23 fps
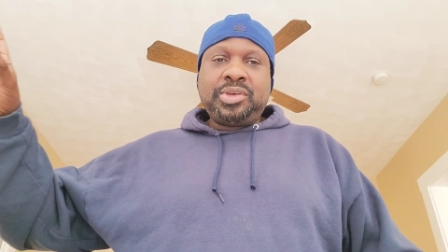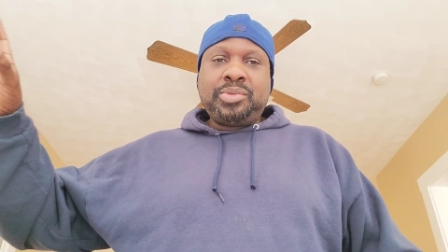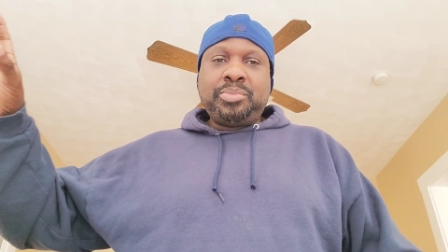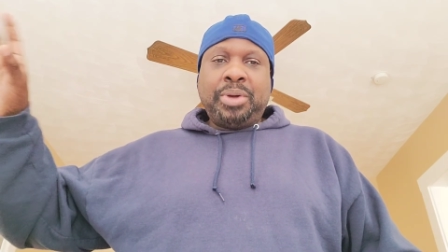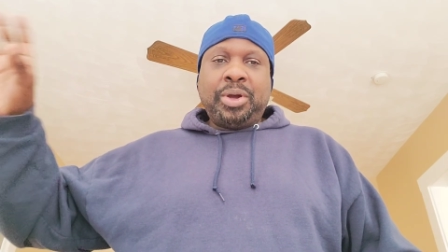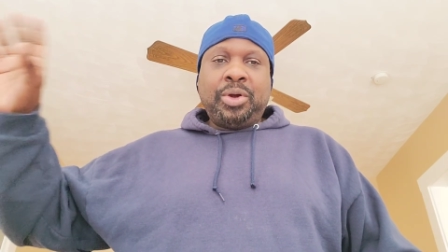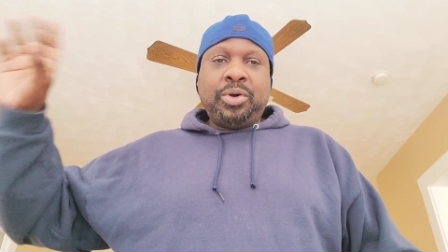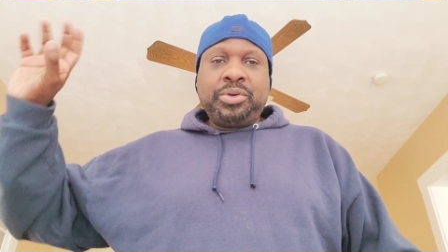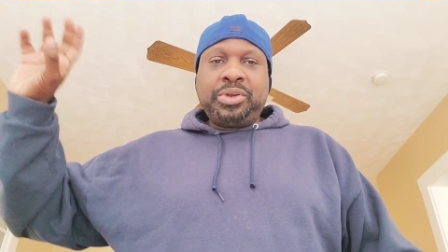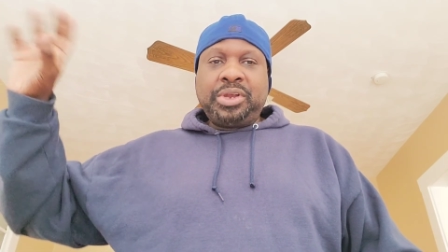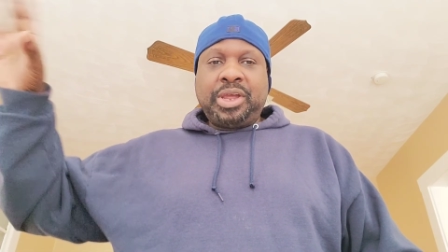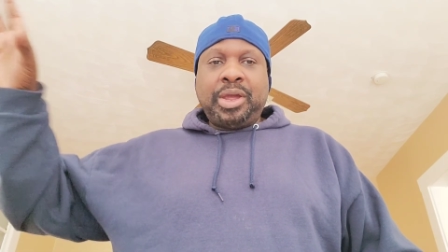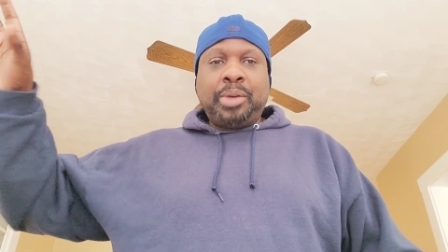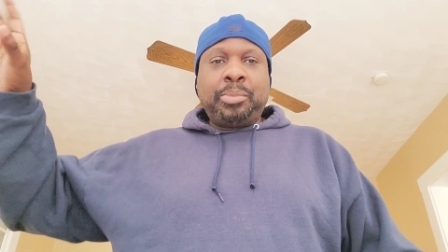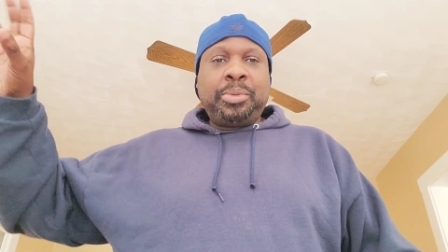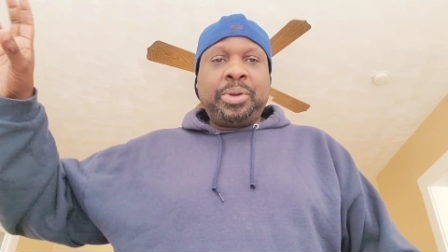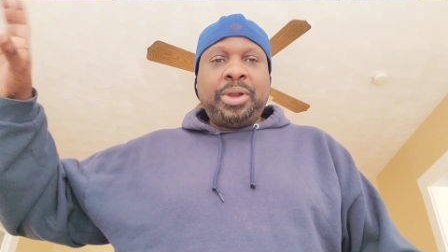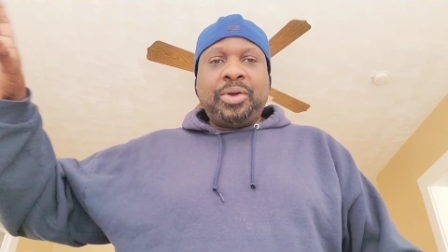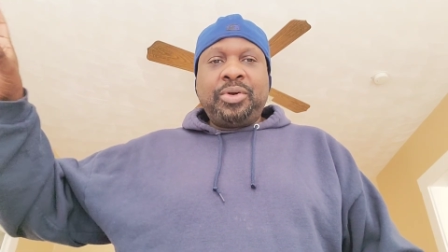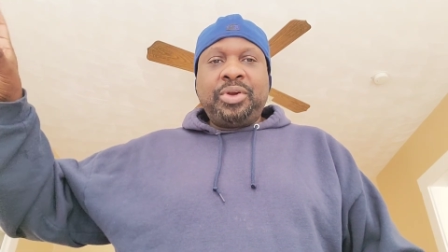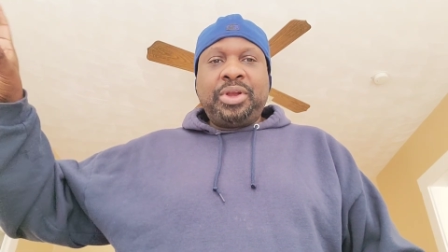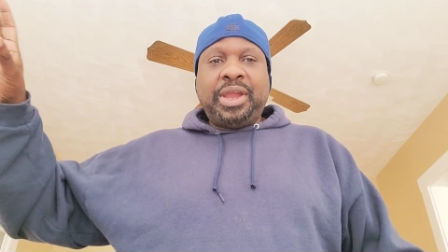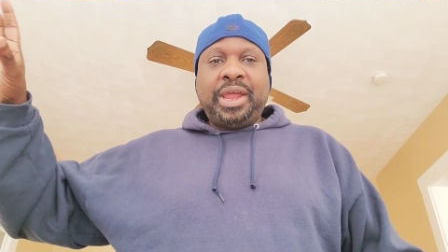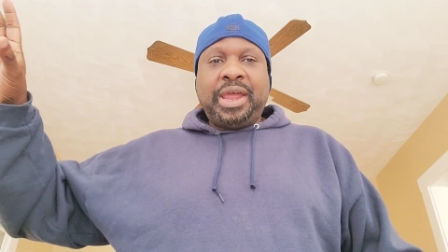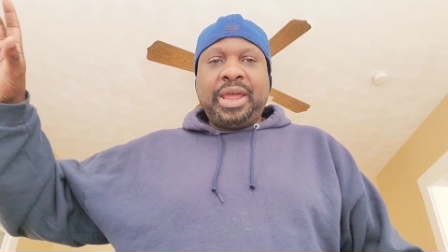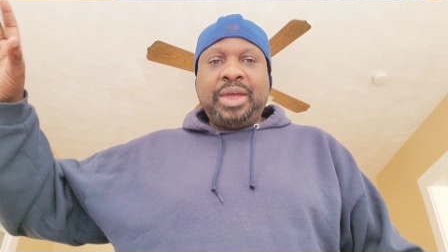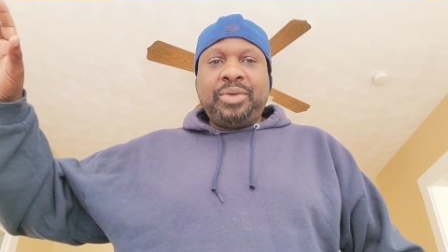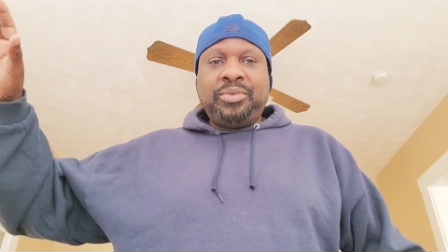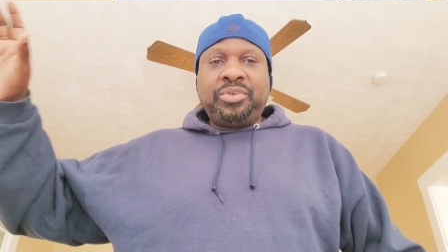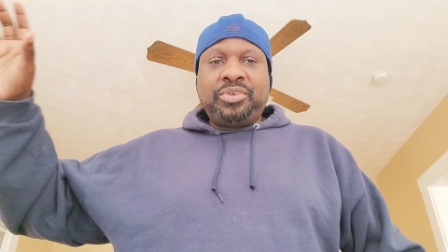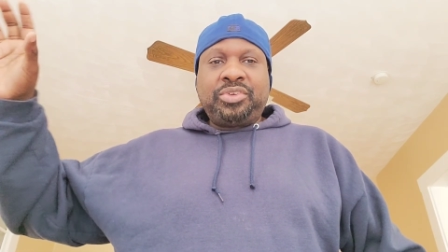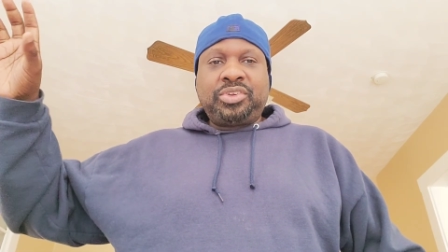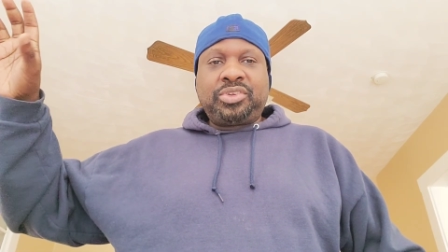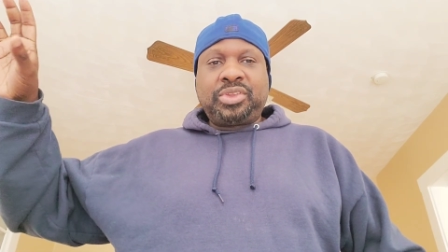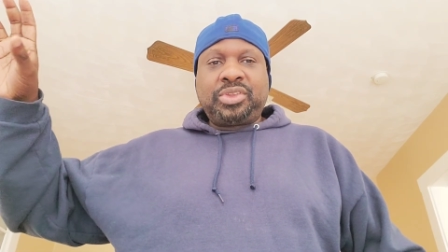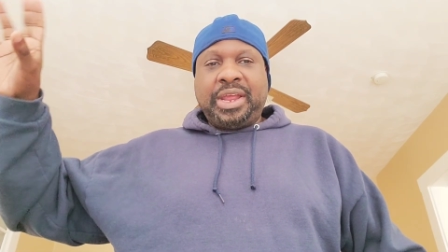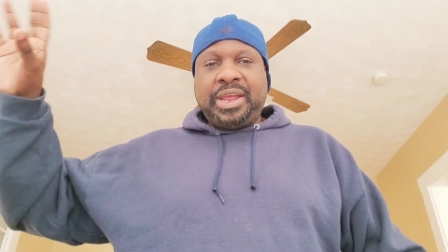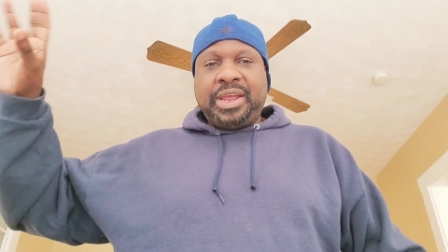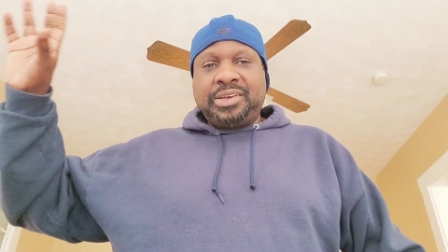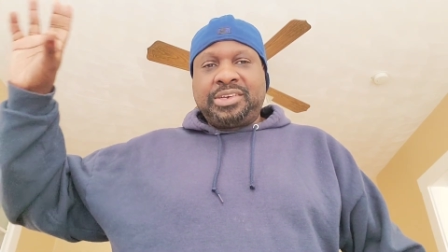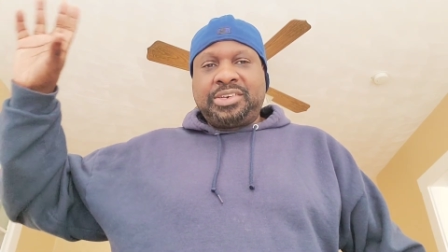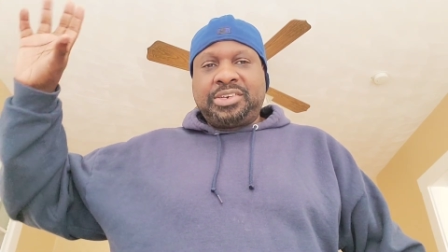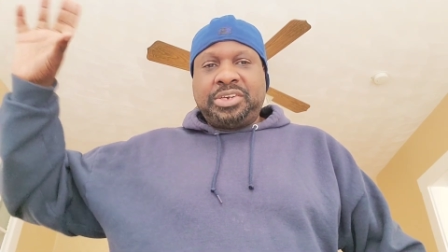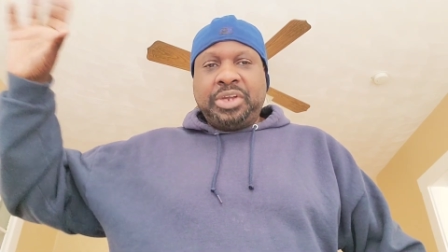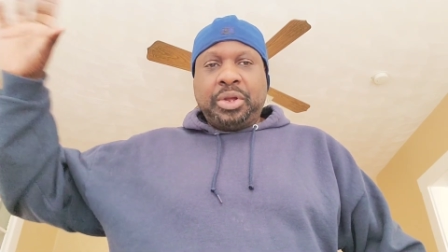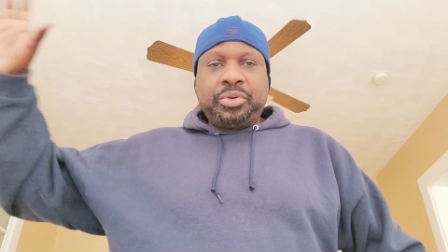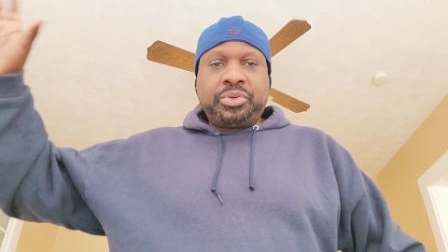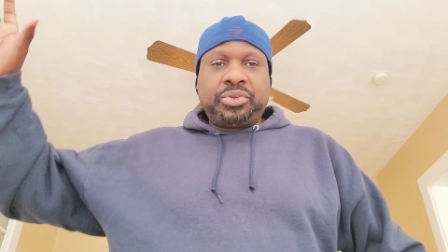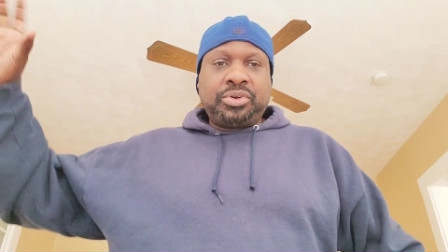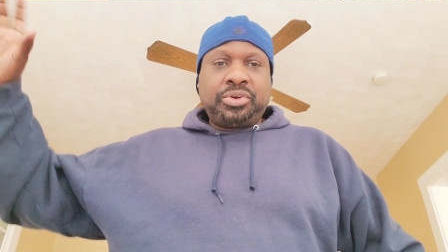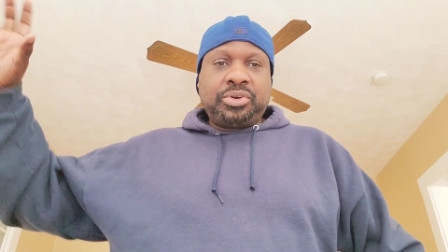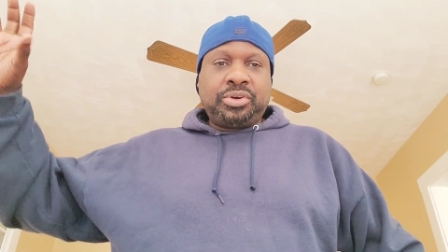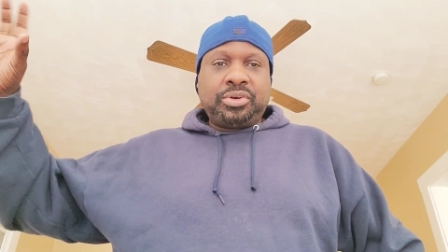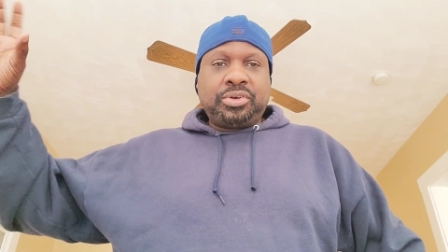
My holding company I already have is just like a shelter.